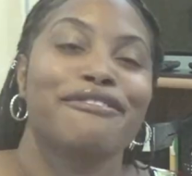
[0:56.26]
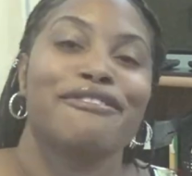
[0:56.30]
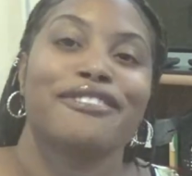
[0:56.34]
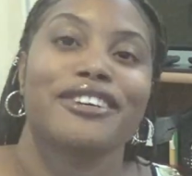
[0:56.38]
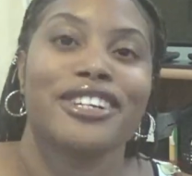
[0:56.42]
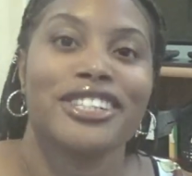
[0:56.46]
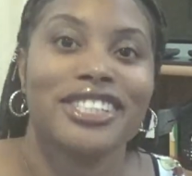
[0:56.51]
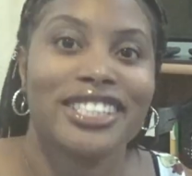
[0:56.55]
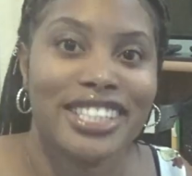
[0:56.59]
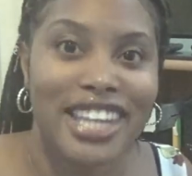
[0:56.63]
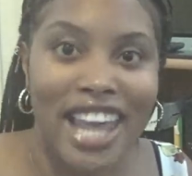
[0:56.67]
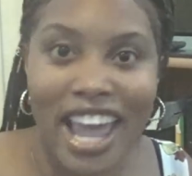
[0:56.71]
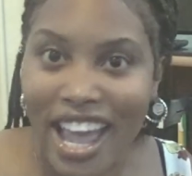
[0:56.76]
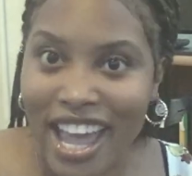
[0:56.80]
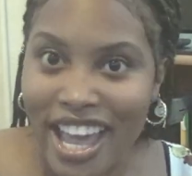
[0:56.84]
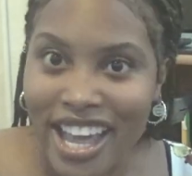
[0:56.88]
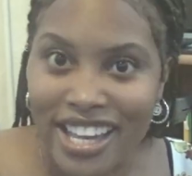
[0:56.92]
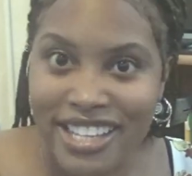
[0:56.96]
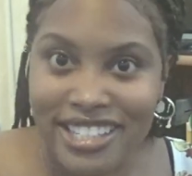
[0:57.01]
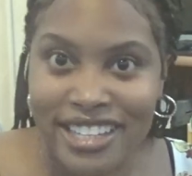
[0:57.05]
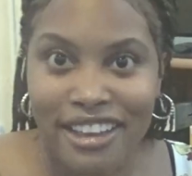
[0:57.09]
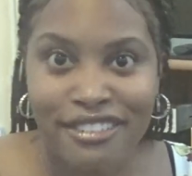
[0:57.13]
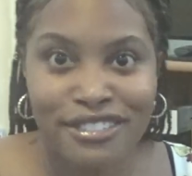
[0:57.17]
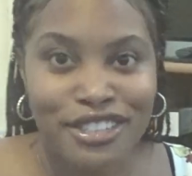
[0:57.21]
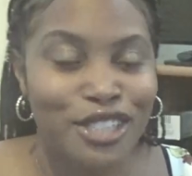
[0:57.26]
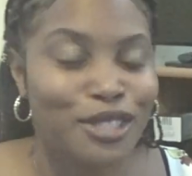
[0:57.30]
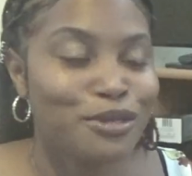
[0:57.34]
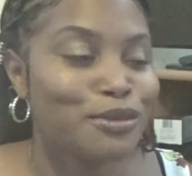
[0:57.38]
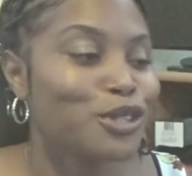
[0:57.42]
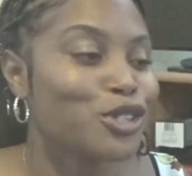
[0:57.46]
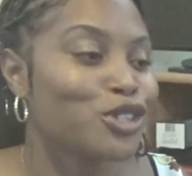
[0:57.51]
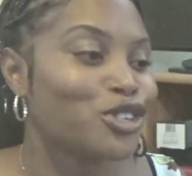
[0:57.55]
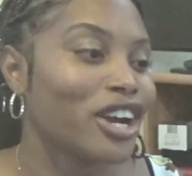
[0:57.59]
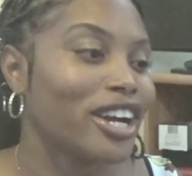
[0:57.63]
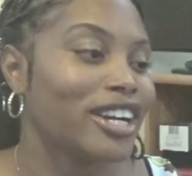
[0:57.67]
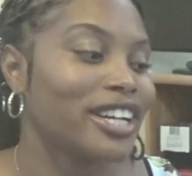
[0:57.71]
for days, I've just
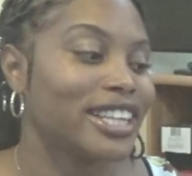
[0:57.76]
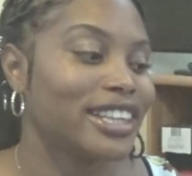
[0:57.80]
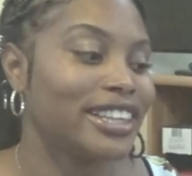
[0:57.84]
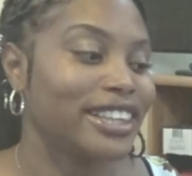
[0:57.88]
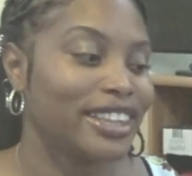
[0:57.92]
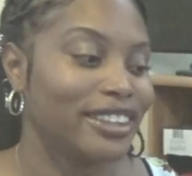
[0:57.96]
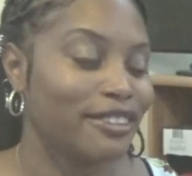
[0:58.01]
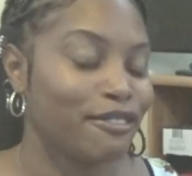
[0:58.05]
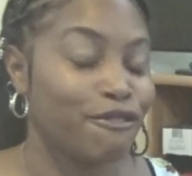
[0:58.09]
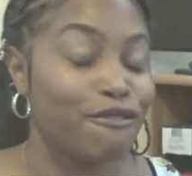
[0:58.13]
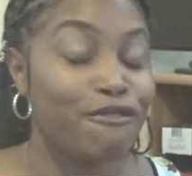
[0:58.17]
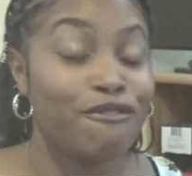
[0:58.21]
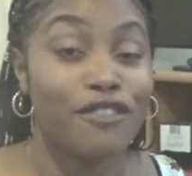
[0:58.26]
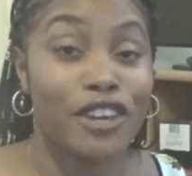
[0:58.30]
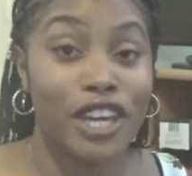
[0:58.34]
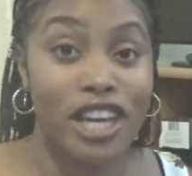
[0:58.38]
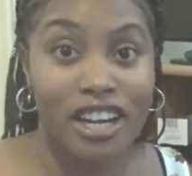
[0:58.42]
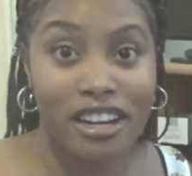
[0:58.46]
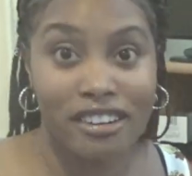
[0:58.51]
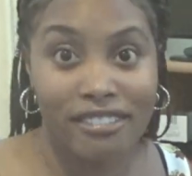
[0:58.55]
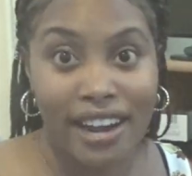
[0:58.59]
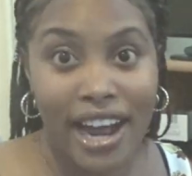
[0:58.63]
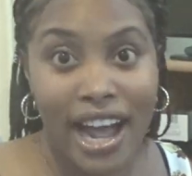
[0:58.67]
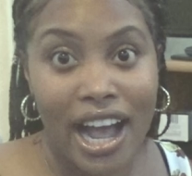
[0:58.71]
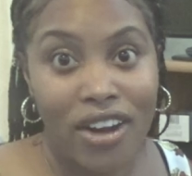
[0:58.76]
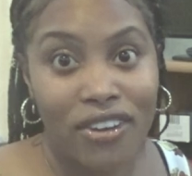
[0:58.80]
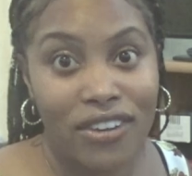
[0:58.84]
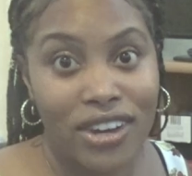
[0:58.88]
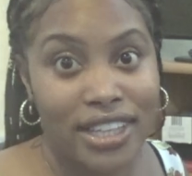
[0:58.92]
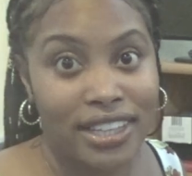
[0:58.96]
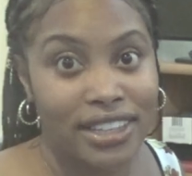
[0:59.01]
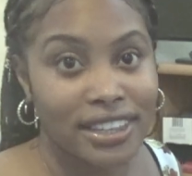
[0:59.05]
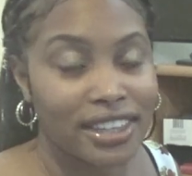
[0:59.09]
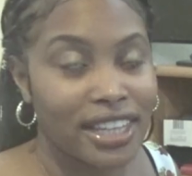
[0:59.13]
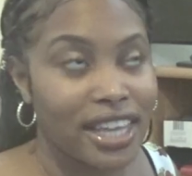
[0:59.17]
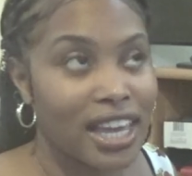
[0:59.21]
been trying to figure
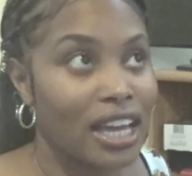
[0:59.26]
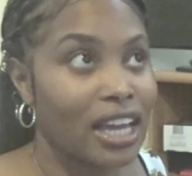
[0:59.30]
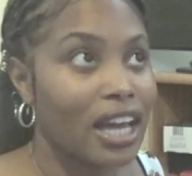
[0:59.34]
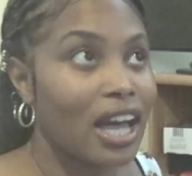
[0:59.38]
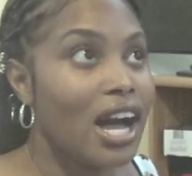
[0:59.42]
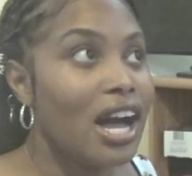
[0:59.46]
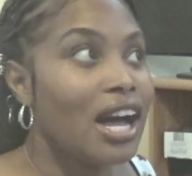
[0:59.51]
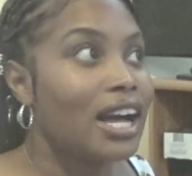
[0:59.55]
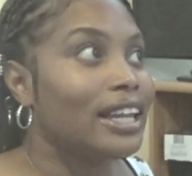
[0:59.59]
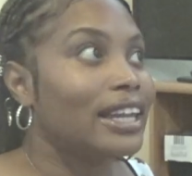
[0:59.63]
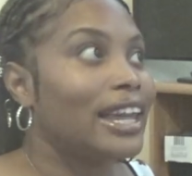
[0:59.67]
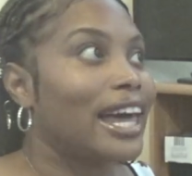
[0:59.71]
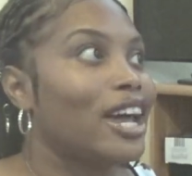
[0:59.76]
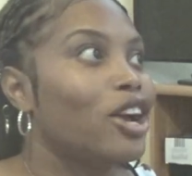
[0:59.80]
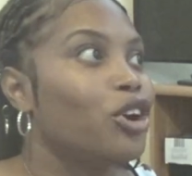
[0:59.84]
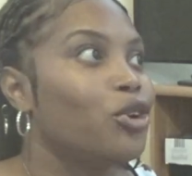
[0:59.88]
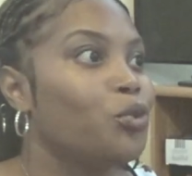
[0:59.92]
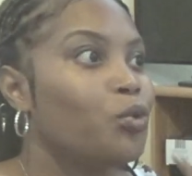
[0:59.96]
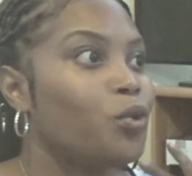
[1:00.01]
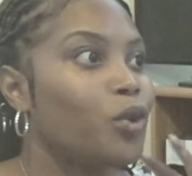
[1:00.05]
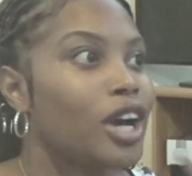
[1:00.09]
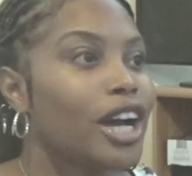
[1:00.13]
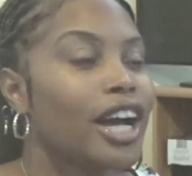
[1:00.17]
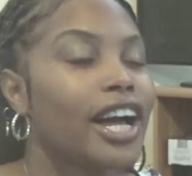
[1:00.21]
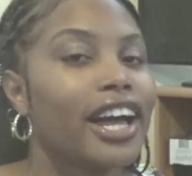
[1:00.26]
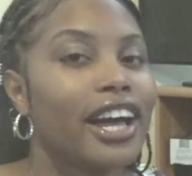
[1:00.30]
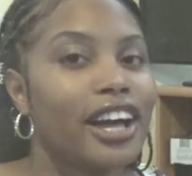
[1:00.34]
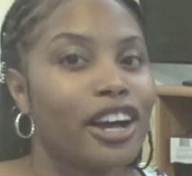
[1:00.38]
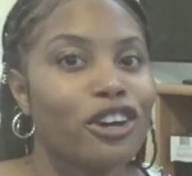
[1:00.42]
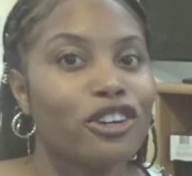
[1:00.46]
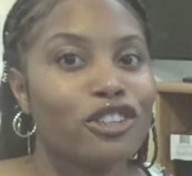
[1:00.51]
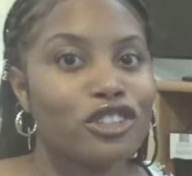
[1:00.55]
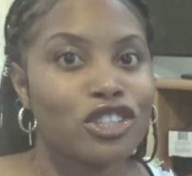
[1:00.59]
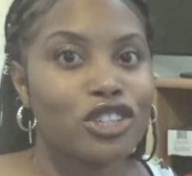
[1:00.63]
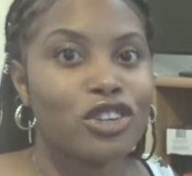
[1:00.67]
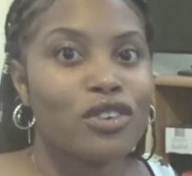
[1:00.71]
out anything, like what
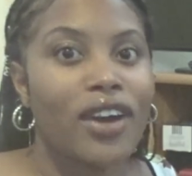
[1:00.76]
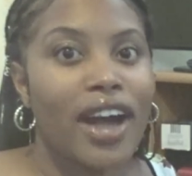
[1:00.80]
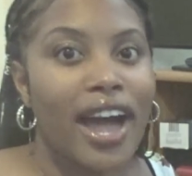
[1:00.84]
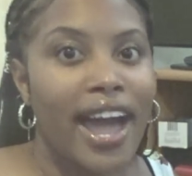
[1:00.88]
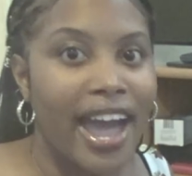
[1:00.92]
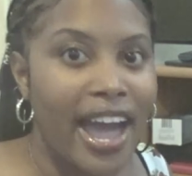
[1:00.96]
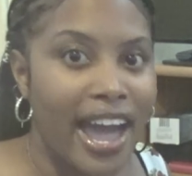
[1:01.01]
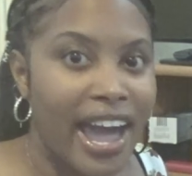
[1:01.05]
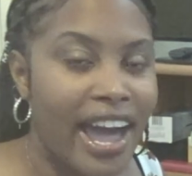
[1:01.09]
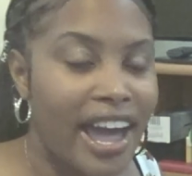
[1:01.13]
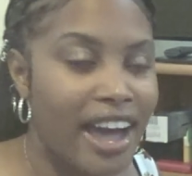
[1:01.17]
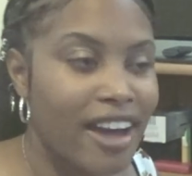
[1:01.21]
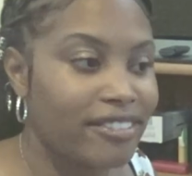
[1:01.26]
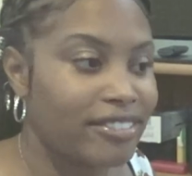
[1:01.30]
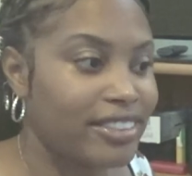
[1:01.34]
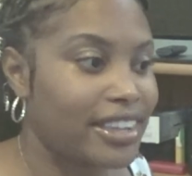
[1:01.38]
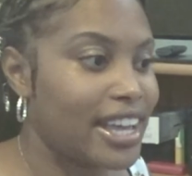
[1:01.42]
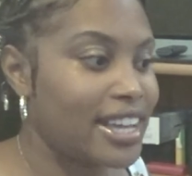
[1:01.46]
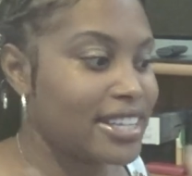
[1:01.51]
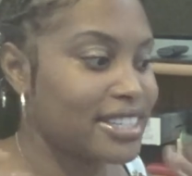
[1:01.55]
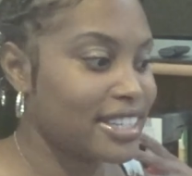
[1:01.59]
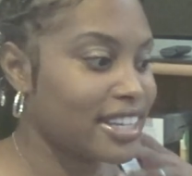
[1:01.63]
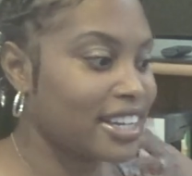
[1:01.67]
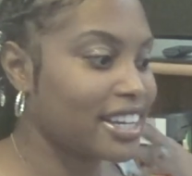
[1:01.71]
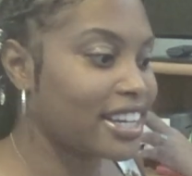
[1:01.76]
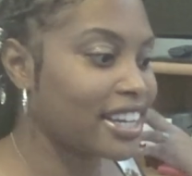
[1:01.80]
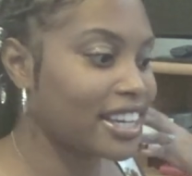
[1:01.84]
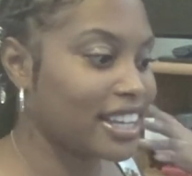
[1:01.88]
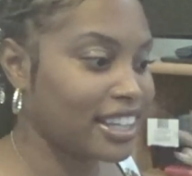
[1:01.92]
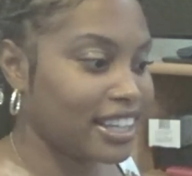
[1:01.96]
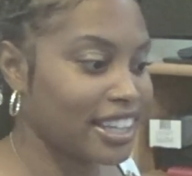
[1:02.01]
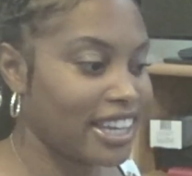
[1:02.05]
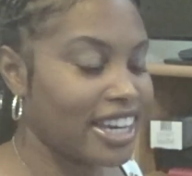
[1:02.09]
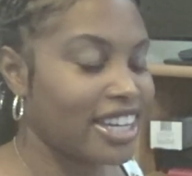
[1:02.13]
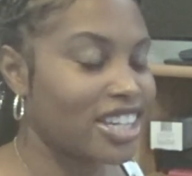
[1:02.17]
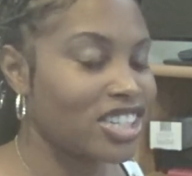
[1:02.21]
else do I have that's a
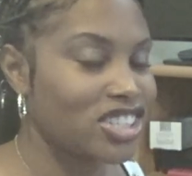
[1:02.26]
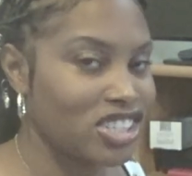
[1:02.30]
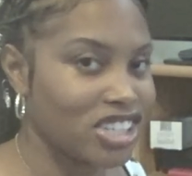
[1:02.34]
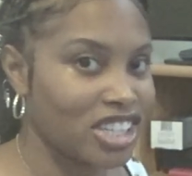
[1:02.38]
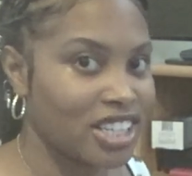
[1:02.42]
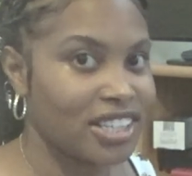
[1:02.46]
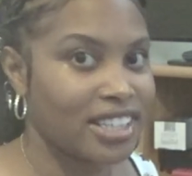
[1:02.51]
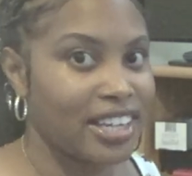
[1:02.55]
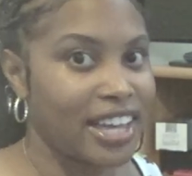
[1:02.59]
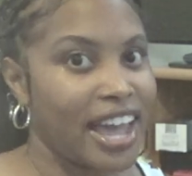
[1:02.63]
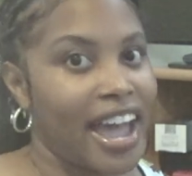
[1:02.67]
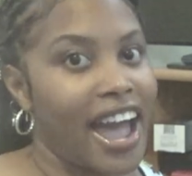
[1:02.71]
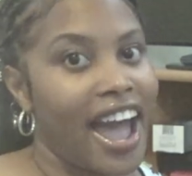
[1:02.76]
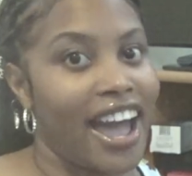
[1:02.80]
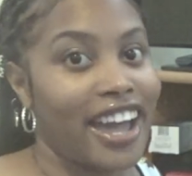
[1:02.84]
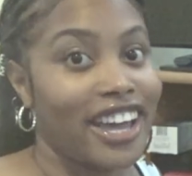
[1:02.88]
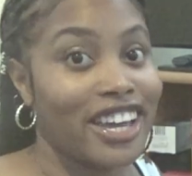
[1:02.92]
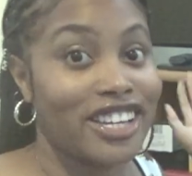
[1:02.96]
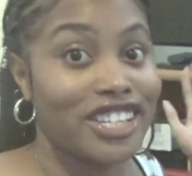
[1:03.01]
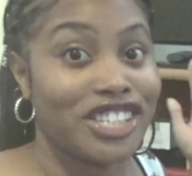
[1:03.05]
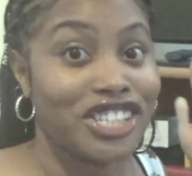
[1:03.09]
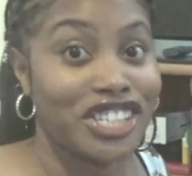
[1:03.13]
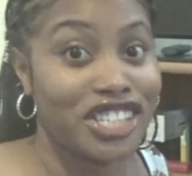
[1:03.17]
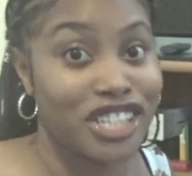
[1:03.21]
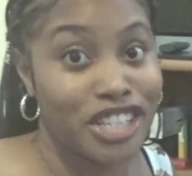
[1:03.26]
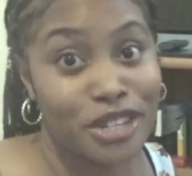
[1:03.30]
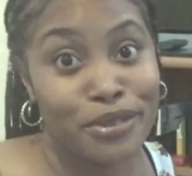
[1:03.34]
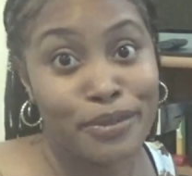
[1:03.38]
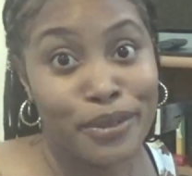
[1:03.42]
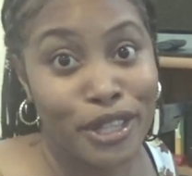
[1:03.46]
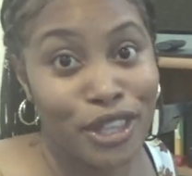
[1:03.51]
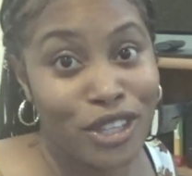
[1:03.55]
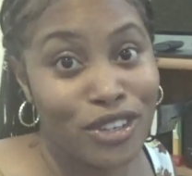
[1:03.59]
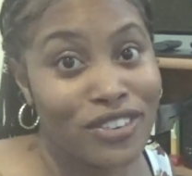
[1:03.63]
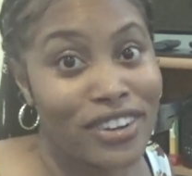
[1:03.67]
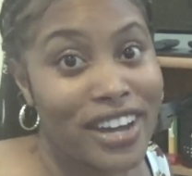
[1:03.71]
collection that I can share
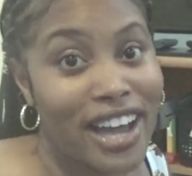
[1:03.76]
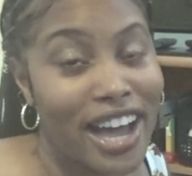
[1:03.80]
with you